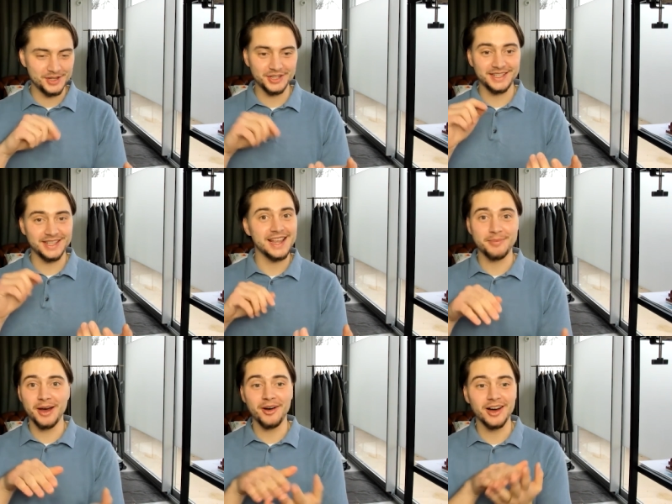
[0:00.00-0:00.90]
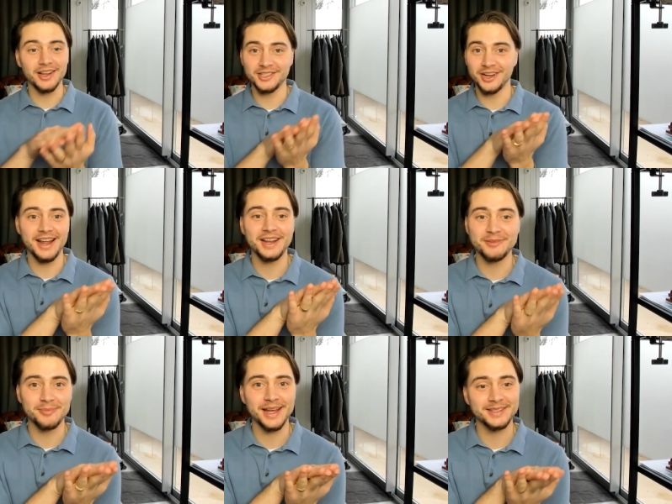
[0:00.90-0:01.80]
just think about our direct
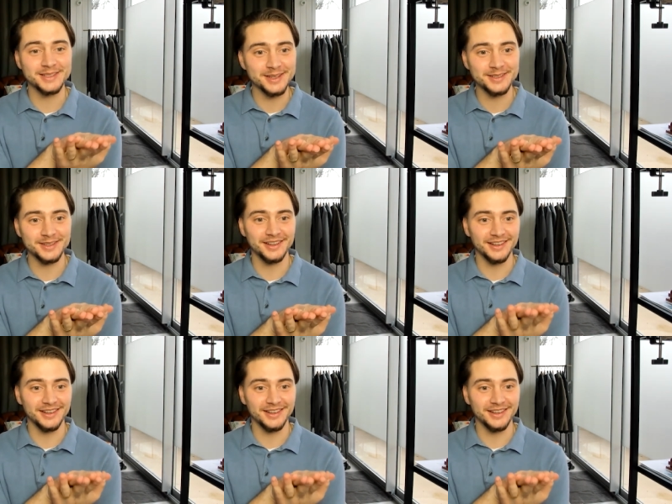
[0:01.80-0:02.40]
competitors